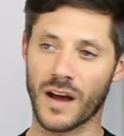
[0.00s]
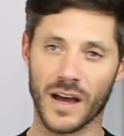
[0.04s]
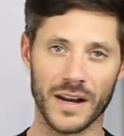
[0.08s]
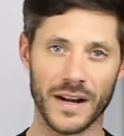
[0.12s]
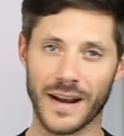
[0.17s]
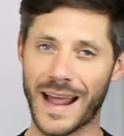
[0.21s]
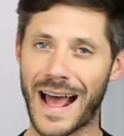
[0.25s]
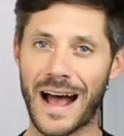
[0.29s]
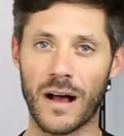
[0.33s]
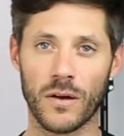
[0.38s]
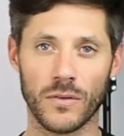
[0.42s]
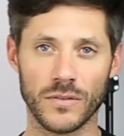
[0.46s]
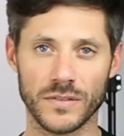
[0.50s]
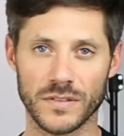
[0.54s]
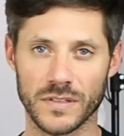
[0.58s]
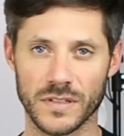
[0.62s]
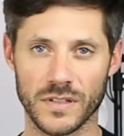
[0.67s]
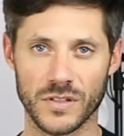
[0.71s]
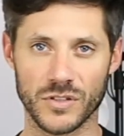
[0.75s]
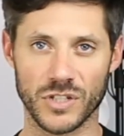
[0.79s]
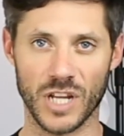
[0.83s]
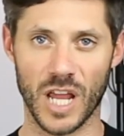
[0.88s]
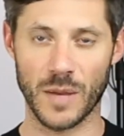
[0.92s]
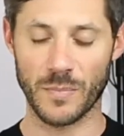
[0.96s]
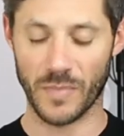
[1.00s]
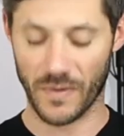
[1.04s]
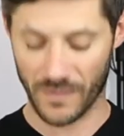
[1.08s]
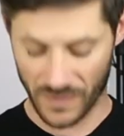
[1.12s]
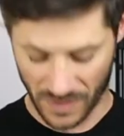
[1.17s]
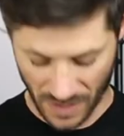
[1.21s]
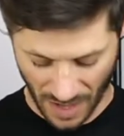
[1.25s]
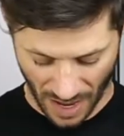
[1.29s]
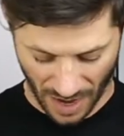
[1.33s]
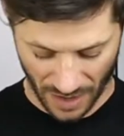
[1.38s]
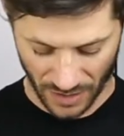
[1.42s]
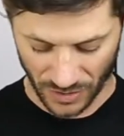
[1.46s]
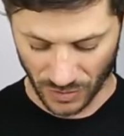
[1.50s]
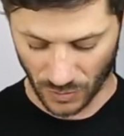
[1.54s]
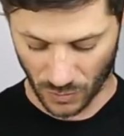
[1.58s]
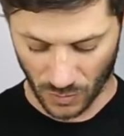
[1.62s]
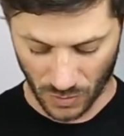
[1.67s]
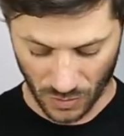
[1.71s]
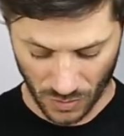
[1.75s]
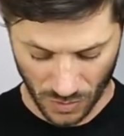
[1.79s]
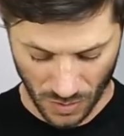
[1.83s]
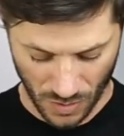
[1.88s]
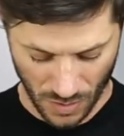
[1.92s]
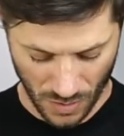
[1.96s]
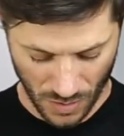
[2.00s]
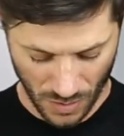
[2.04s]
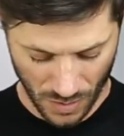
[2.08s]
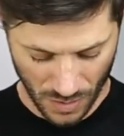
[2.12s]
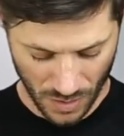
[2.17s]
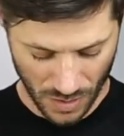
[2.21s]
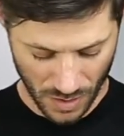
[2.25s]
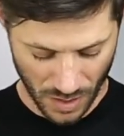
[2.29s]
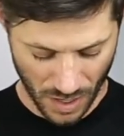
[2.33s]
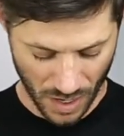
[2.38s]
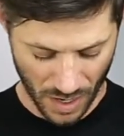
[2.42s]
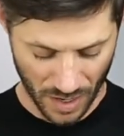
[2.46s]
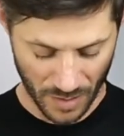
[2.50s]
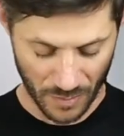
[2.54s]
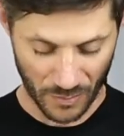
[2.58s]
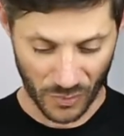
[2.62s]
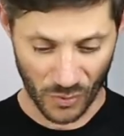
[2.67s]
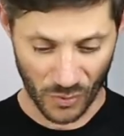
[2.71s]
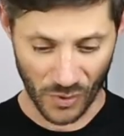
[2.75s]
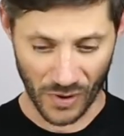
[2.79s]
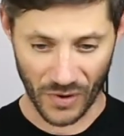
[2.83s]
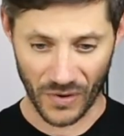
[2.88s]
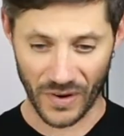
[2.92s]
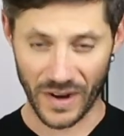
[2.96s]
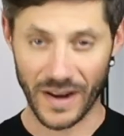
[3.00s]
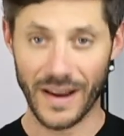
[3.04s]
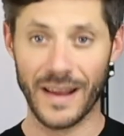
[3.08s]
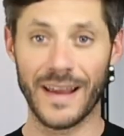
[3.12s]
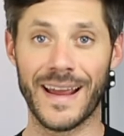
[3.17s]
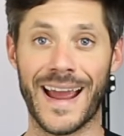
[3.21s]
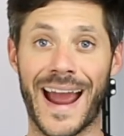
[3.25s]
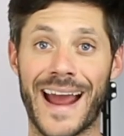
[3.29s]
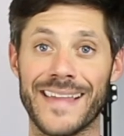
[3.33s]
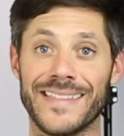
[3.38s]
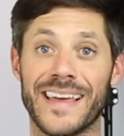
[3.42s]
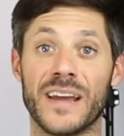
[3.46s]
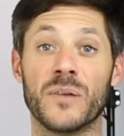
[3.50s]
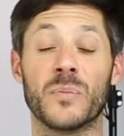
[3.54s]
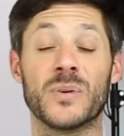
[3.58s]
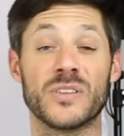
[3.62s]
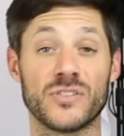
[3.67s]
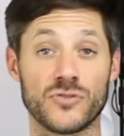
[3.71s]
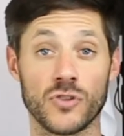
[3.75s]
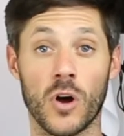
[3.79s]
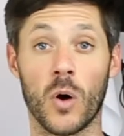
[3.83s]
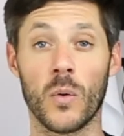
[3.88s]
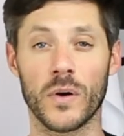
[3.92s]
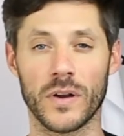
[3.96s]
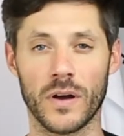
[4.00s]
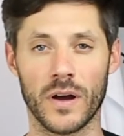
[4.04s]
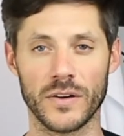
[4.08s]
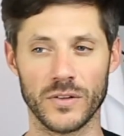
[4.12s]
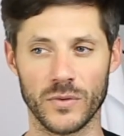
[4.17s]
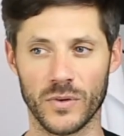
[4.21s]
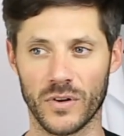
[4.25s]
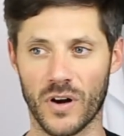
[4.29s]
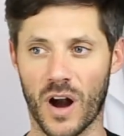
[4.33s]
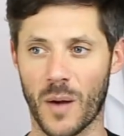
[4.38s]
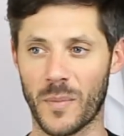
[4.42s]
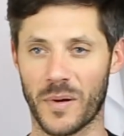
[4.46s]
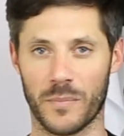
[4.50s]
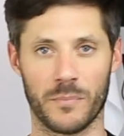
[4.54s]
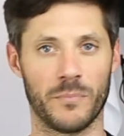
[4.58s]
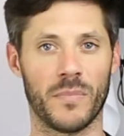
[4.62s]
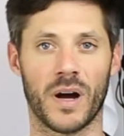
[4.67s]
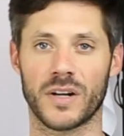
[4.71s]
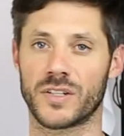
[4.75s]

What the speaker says: cut it out to the shape of the actual embroidery, and then we sew it onto a garment.